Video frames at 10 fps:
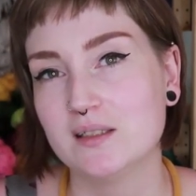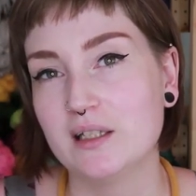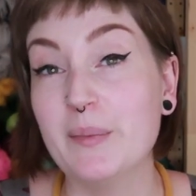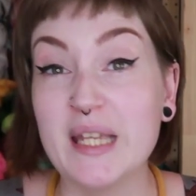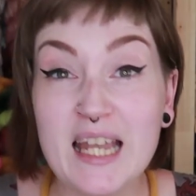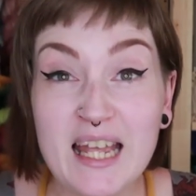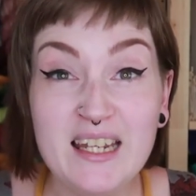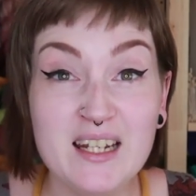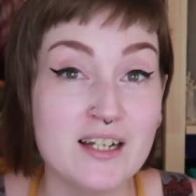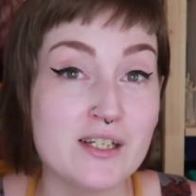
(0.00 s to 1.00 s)
them
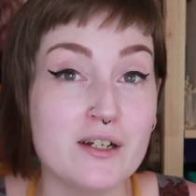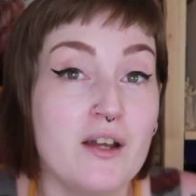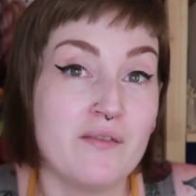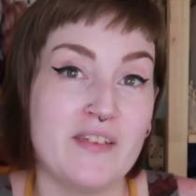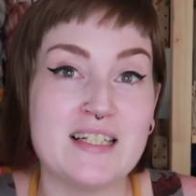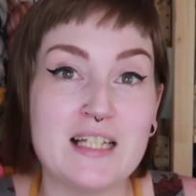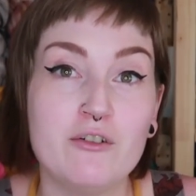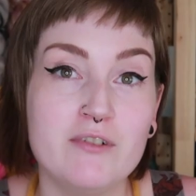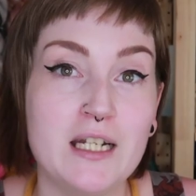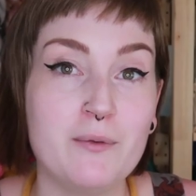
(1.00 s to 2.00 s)
again. I don't know. If they
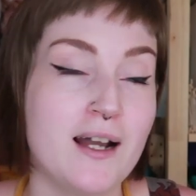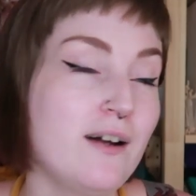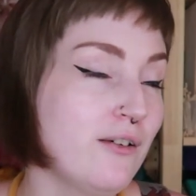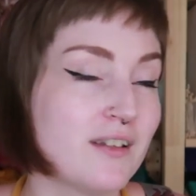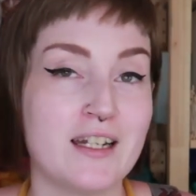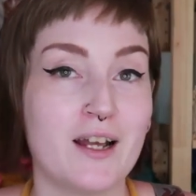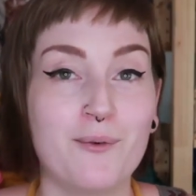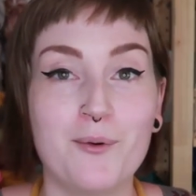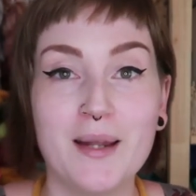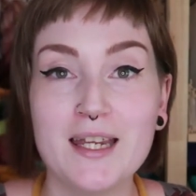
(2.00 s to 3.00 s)
sell really well, then I
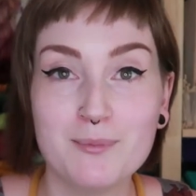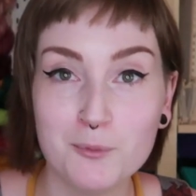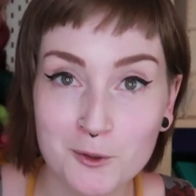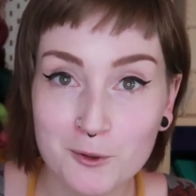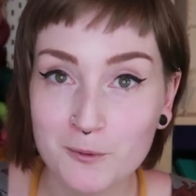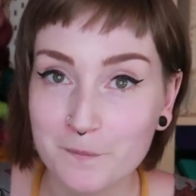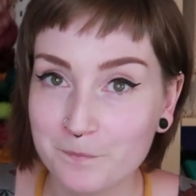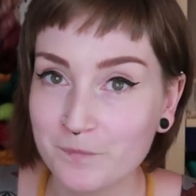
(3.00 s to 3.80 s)
will make more.